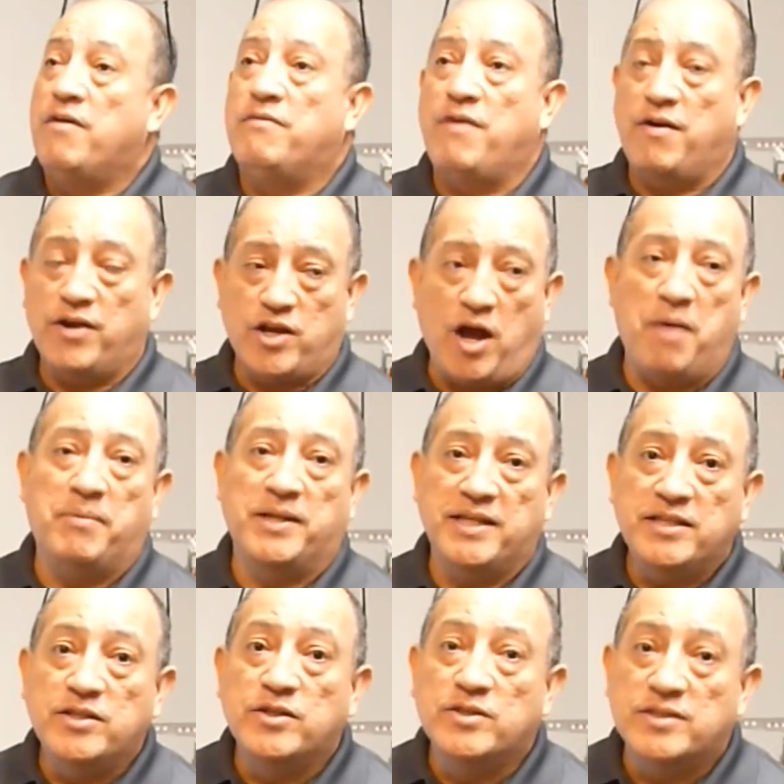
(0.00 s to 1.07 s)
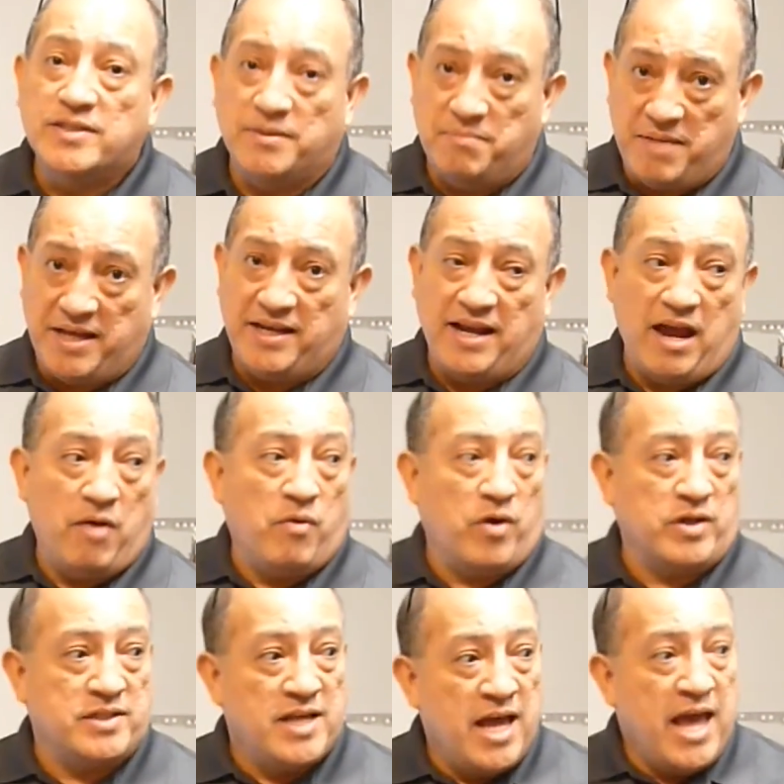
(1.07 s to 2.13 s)
Very commonly used in many
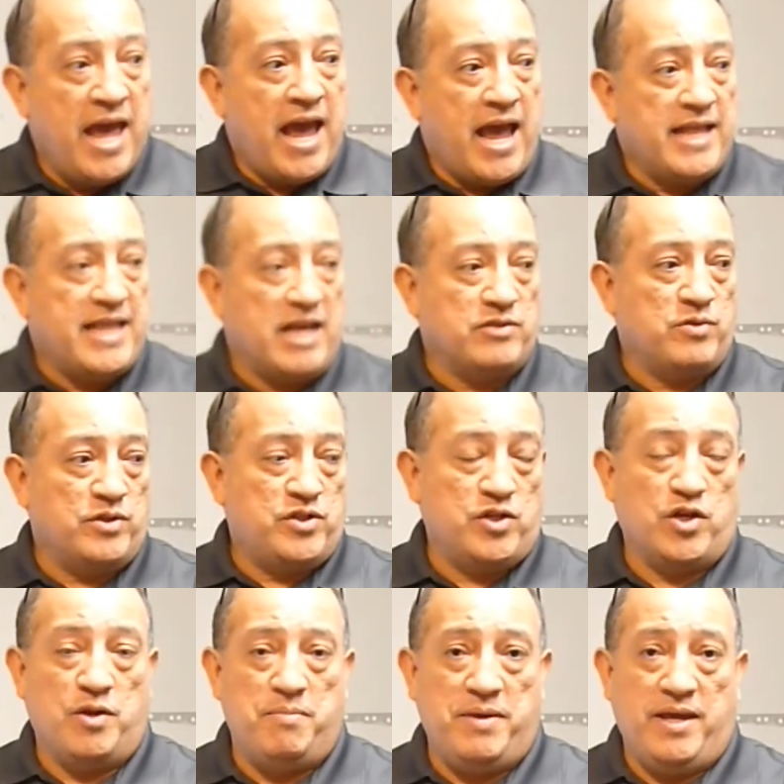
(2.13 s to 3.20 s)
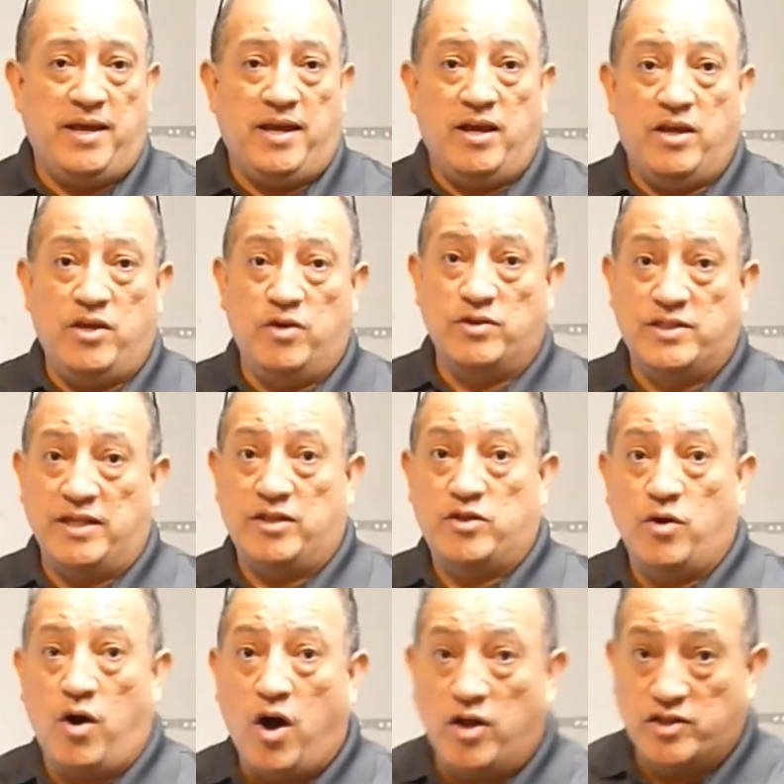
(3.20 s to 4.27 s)
networks, and that's what you're going to be using
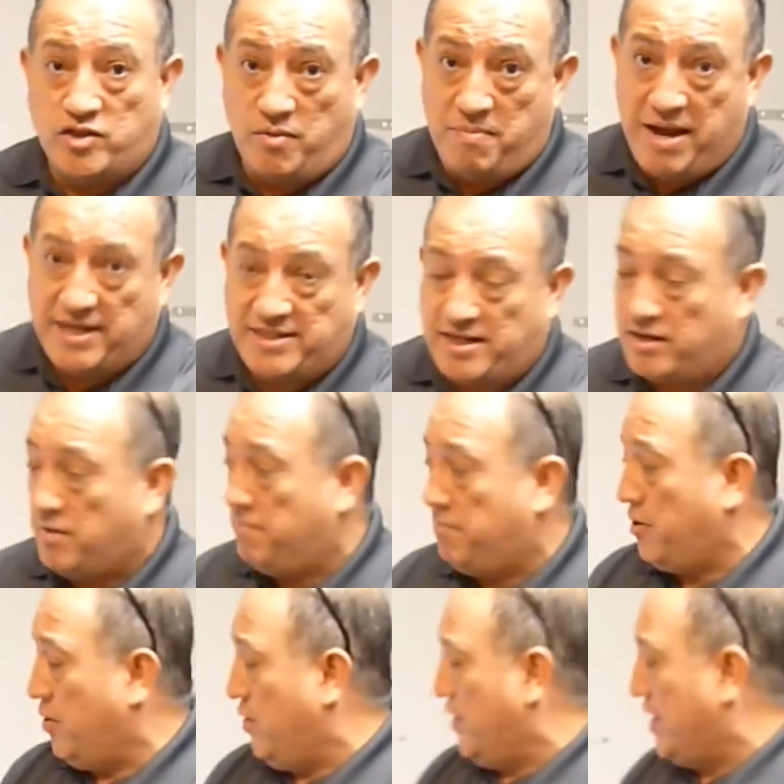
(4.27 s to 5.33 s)
to also match that computer.